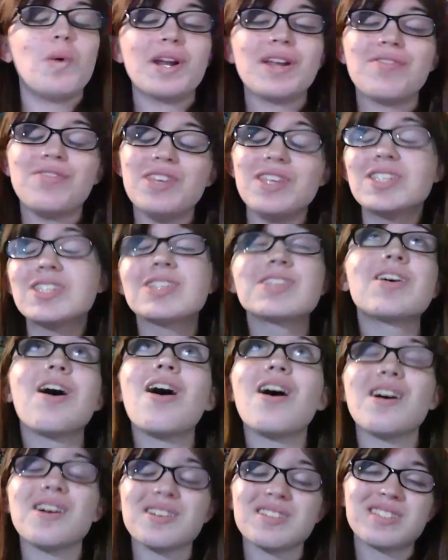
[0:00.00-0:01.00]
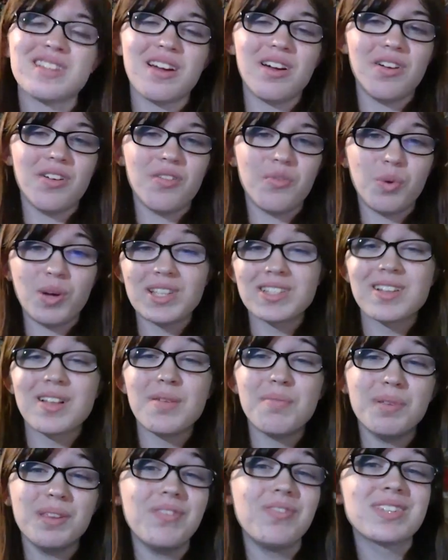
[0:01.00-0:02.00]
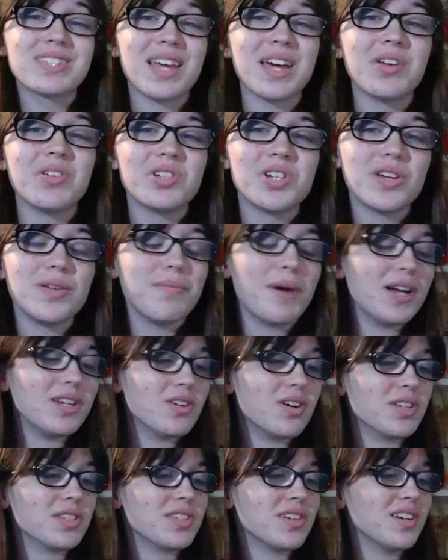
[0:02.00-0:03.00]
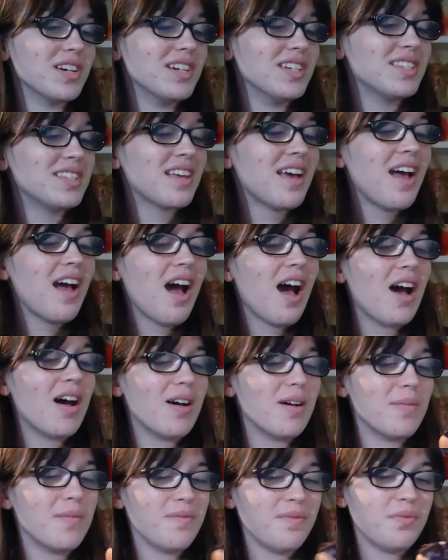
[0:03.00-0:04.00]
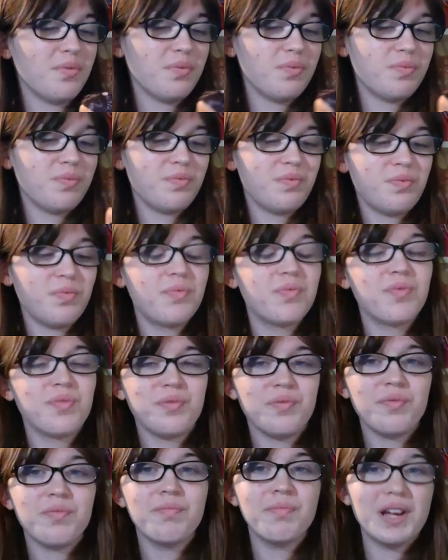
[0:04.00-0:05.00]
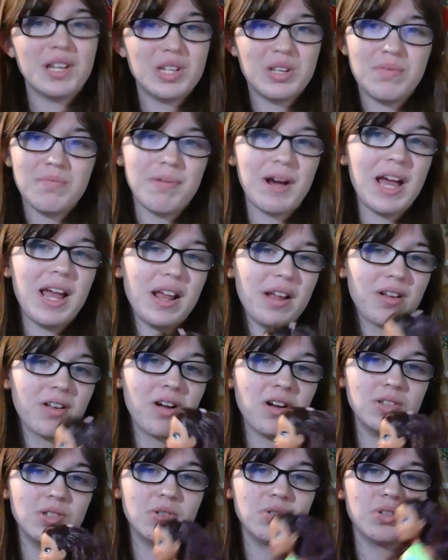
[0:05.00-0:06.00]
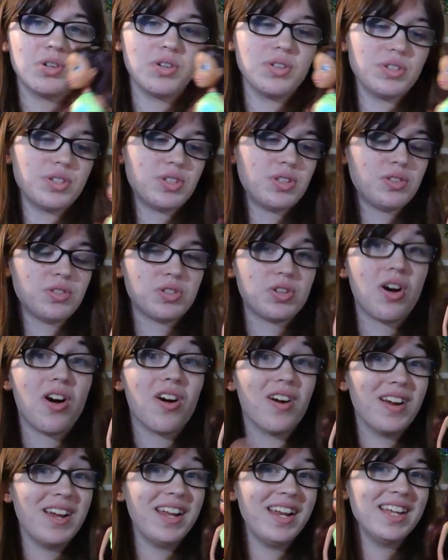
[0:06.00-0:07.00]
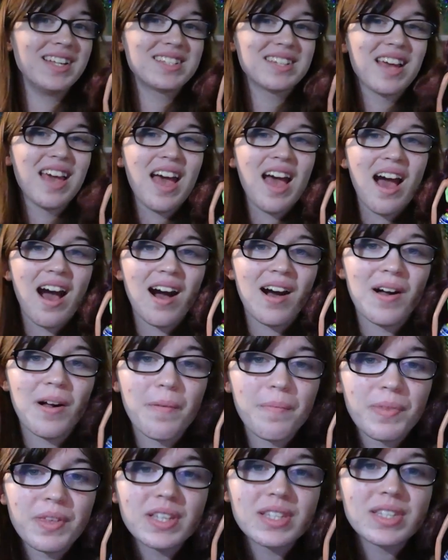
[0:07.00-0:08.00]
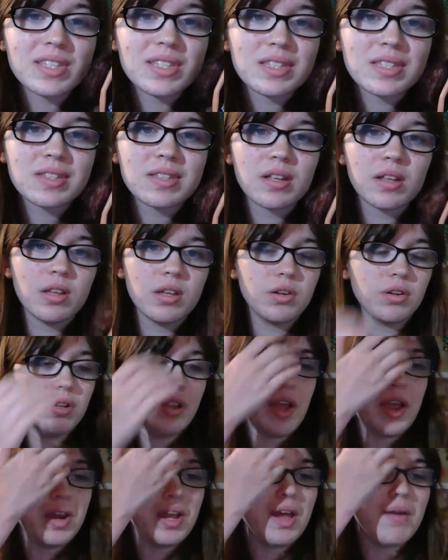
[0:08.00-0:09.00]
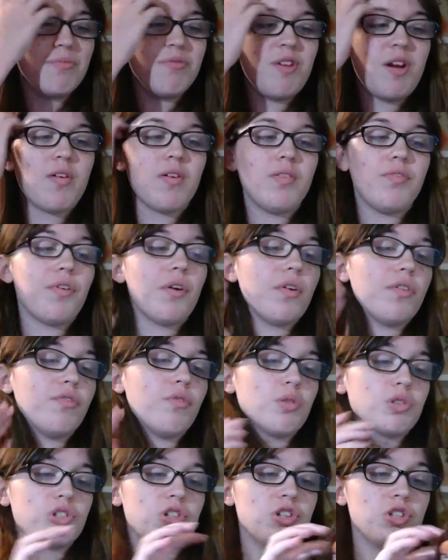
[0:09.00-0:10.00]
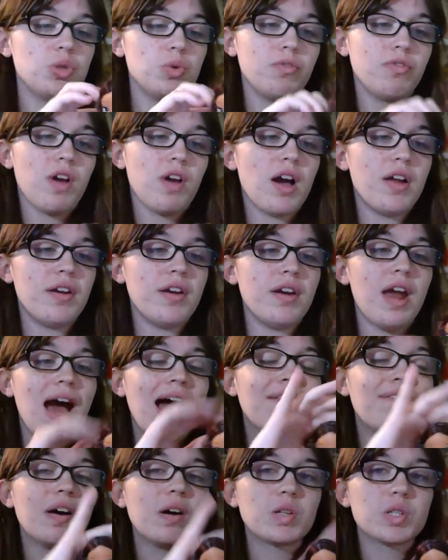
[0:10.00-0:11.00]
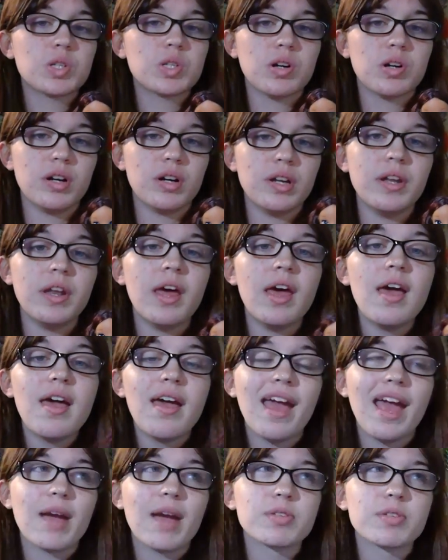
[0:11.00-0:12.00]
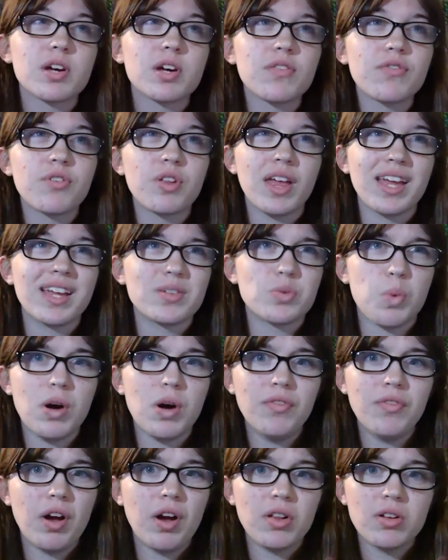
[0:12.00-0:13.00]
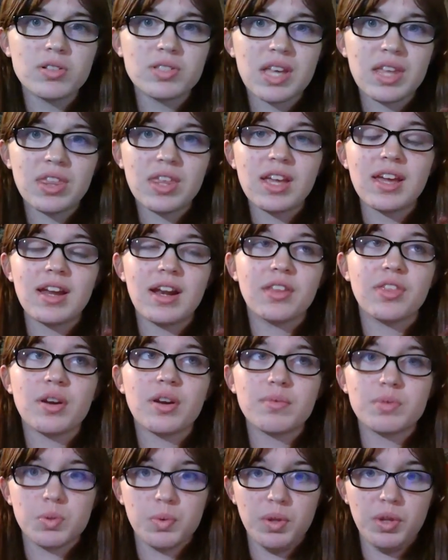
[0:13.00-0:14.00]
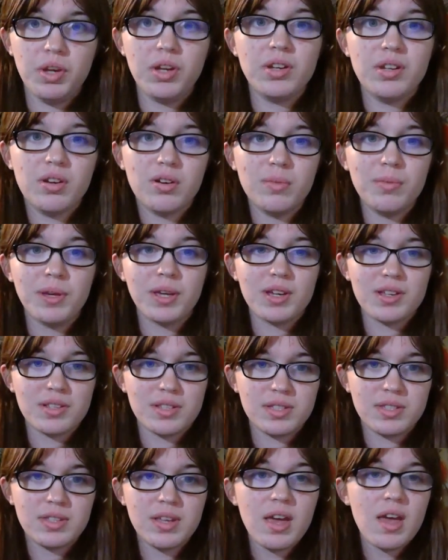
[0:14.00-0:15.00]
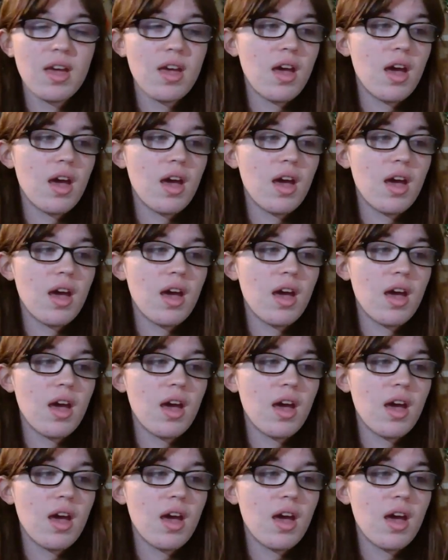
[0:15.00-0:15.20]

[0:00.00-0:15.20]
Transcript: one of the stars of Winx Club Believix Energy, my doll series. Um, my my concert dolls star in it. Um, this little lady, I'm very, very fortunate to have gotten. I found her on Amazon for like $12, I think, and I thought it was a really good deal because